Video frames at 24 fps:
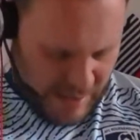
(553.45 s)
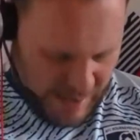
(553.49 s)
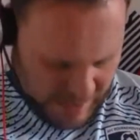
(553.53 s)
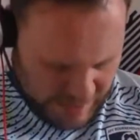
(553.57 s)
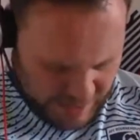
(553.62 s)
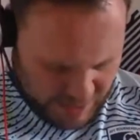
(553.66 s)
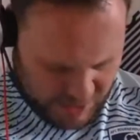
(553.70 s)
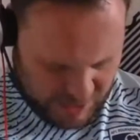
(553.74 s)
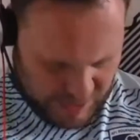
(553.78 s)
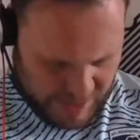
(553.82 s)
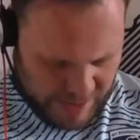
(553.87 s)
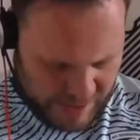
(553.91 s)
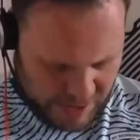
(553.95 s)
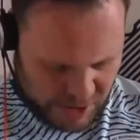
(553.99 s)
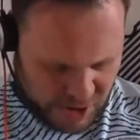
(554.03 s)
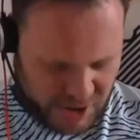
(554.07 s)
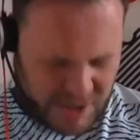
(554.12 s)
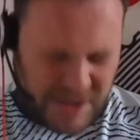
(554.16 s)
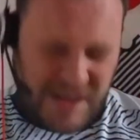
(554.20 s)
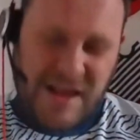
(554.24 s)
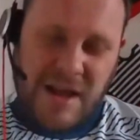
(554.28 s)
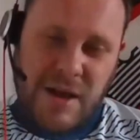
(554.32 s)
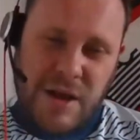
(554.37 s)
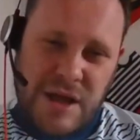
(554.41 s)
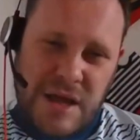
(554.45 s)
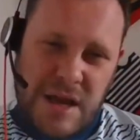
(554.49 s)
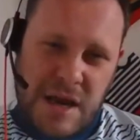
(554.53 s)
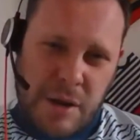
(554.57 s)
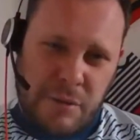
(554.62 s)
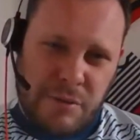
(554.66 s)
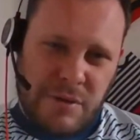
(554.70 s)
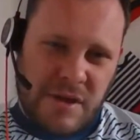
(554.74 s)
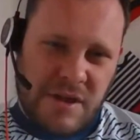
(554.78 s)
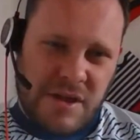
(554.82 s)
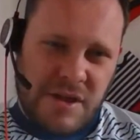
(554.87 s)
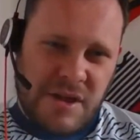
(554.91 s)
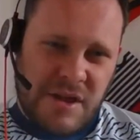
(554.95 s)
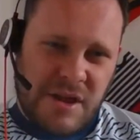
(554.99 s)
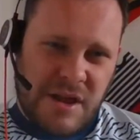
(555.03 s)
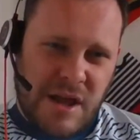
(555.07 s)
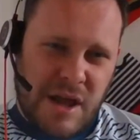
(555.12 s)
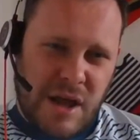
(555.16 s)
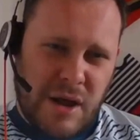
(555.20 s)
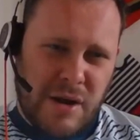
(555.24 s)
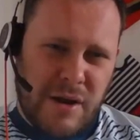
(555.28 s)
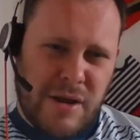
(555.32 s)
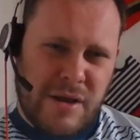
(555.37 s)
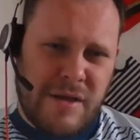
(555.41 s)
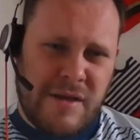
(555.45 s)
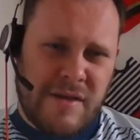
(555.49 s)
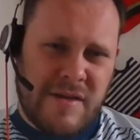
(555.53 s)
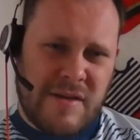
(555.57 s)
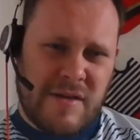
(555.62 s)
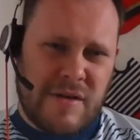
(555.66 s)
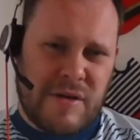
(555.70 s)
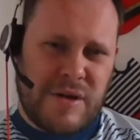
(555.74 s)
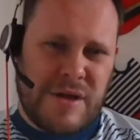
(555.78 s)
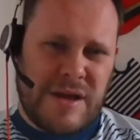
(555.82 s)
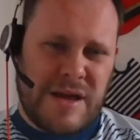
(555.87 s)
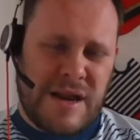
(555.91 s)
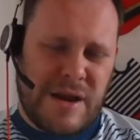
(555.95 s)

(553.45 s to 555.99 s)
It actually, the colors,